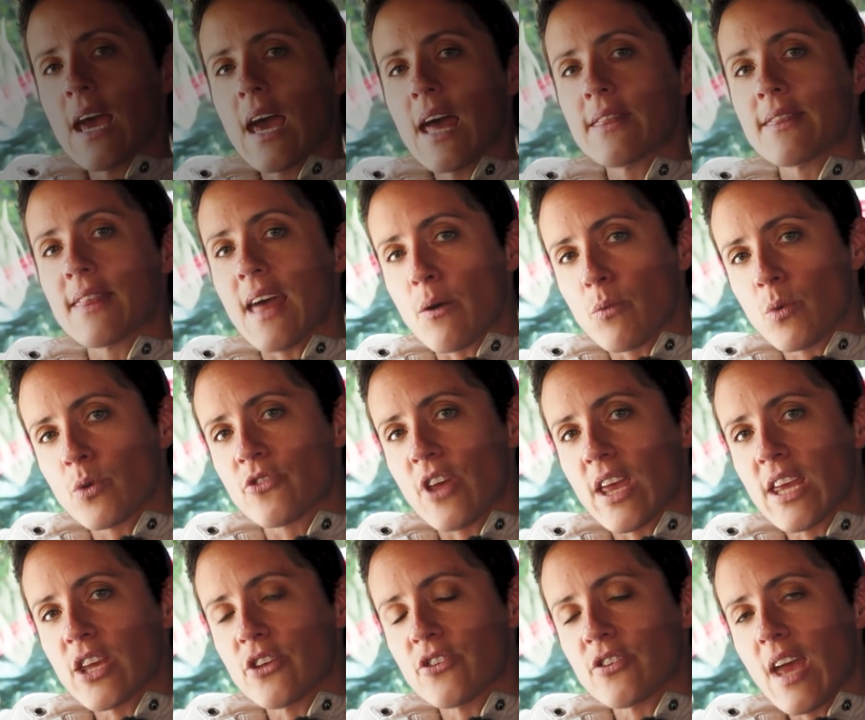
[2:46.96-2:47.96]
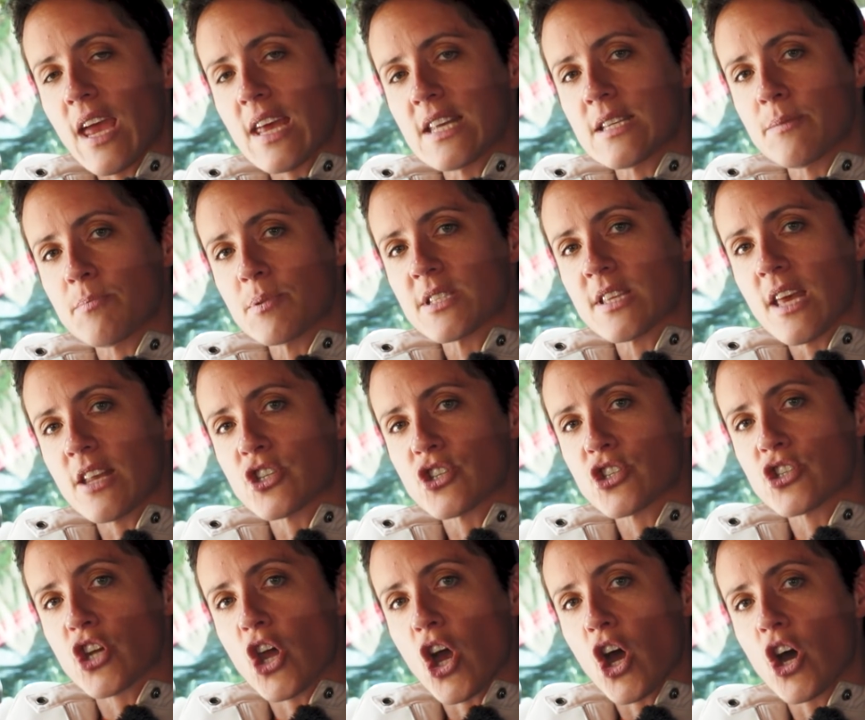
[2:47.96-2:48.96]
and that will take you to
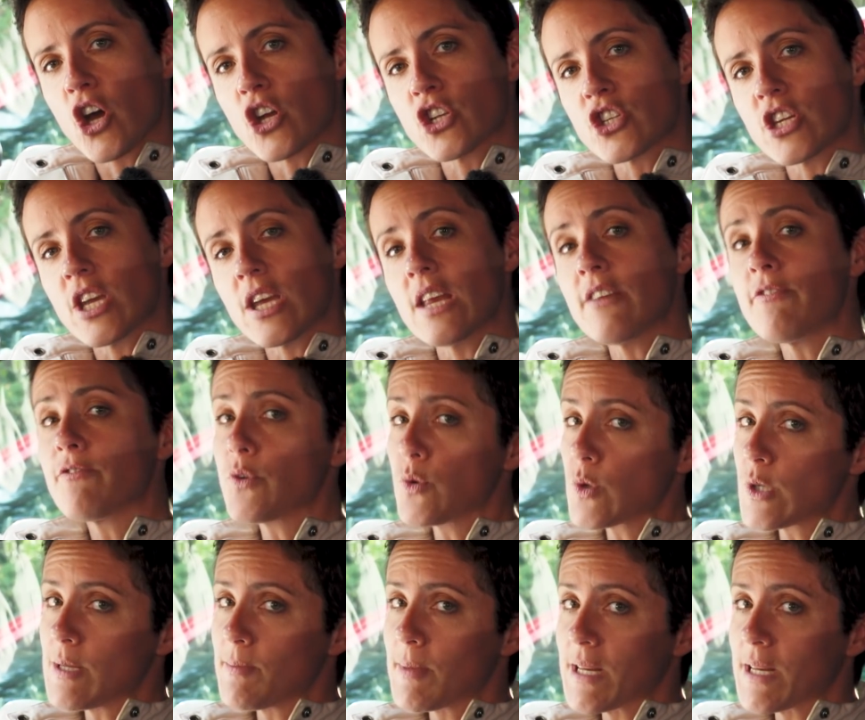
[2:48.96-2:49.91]
80% charge in 40